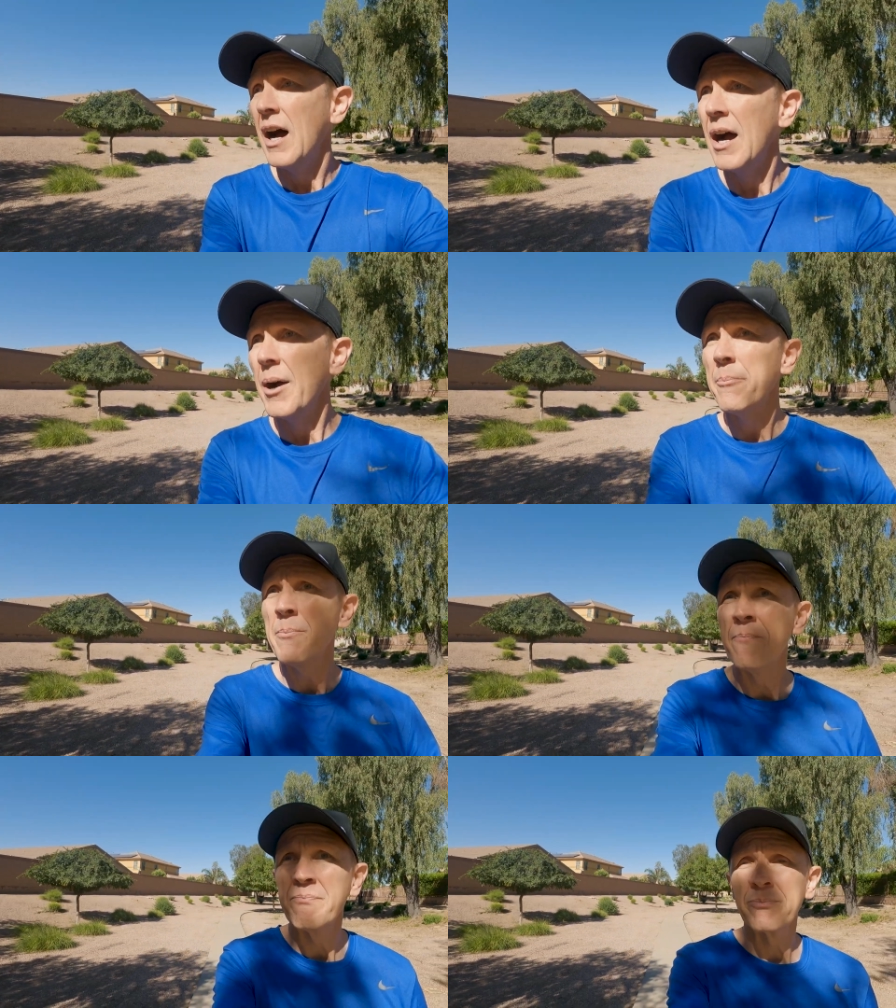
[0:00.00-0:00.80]

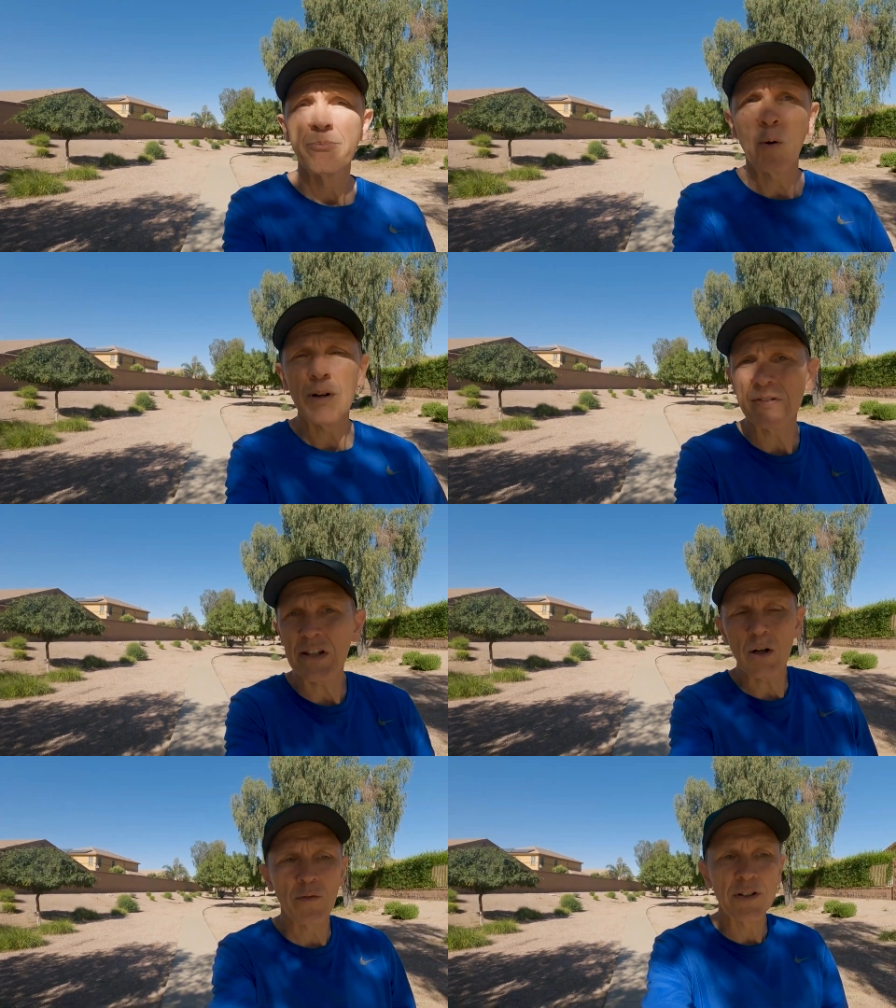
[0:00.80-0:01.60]
Um, but we'll
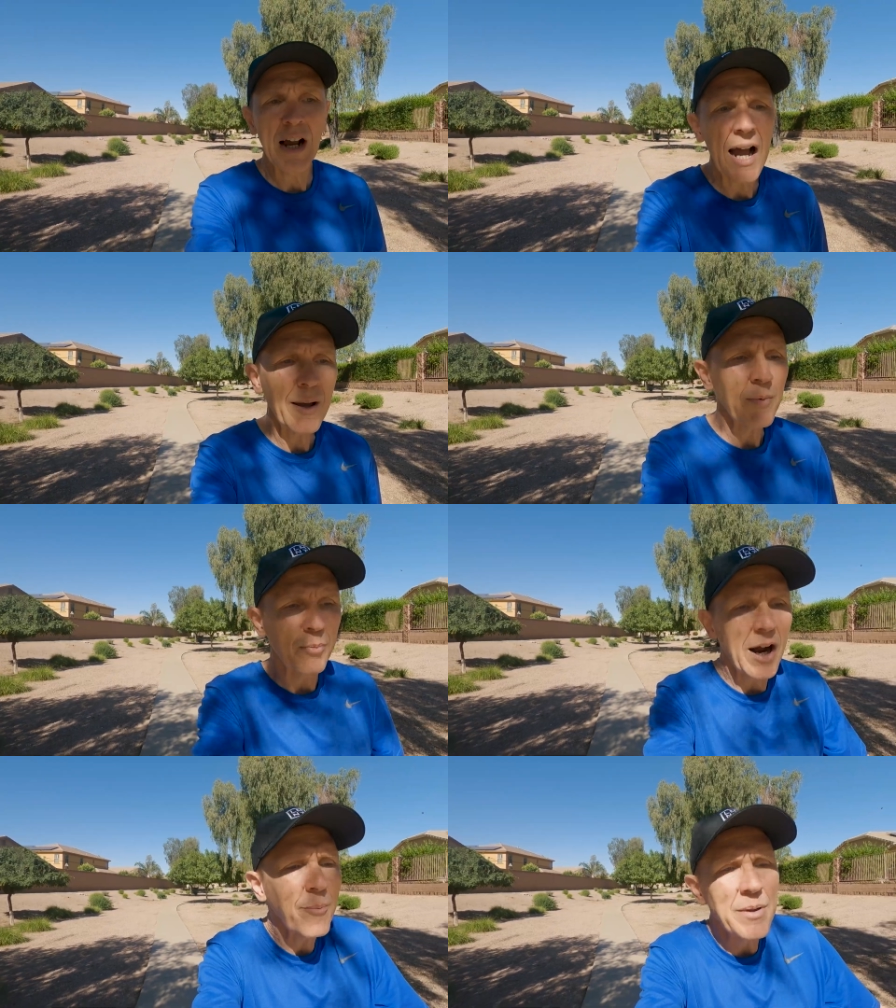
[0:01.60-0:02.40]
see over time.
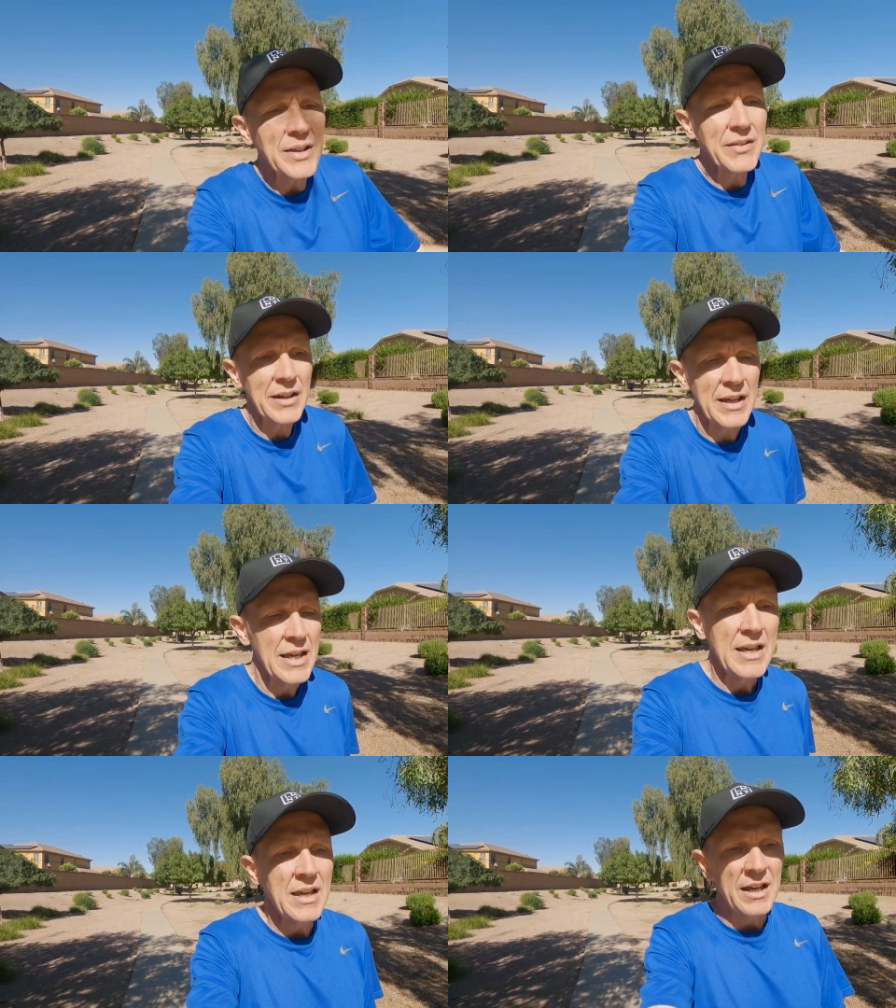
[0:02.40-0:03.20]
The problem is that,
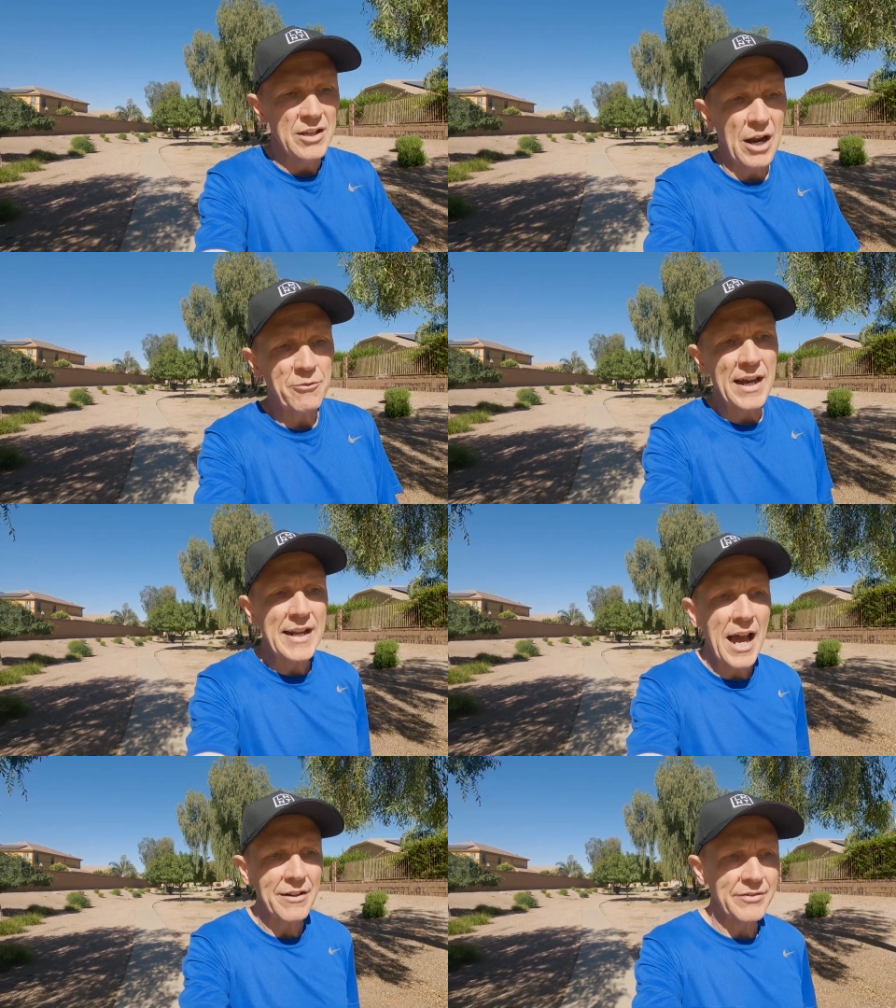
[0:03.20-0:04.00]
you know, I
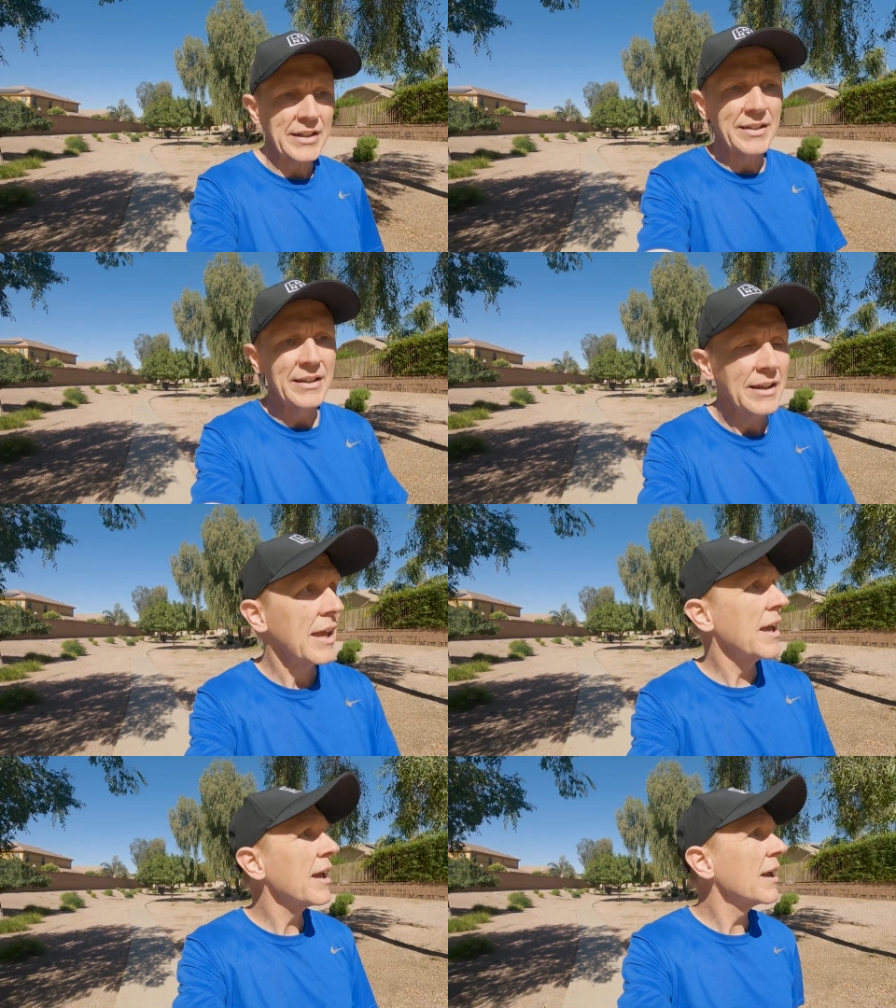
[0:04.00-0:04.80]
ran out of it,
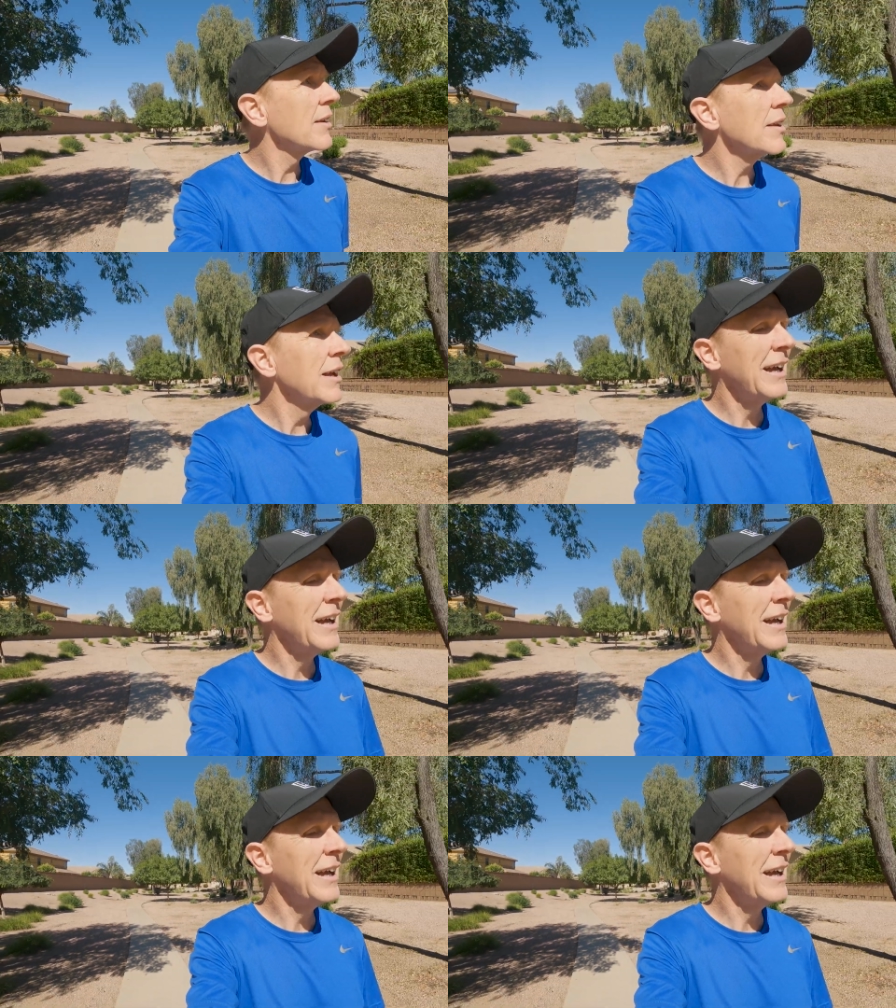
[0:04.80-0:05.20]
and